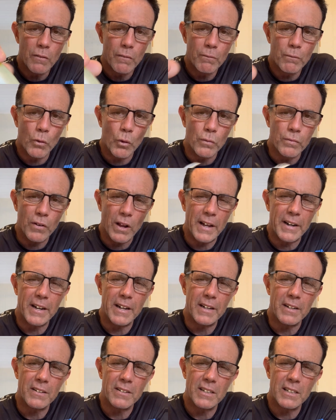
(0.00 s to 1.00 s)
for
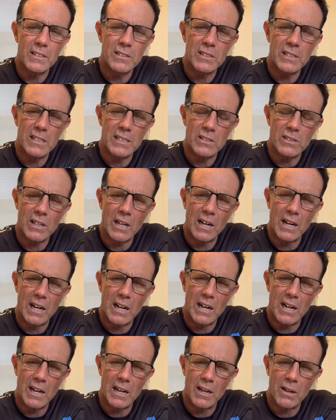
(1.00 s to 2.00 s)
Flathead. These things
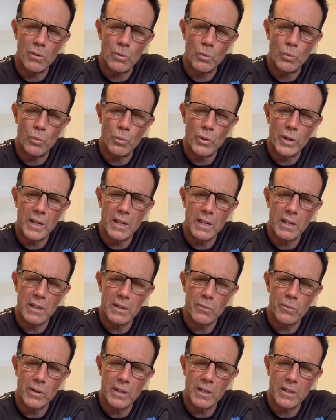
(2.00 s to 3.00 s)
are
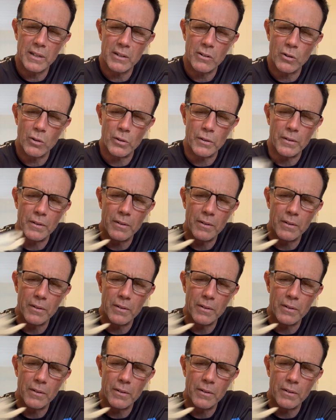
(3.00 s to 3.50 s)
really good.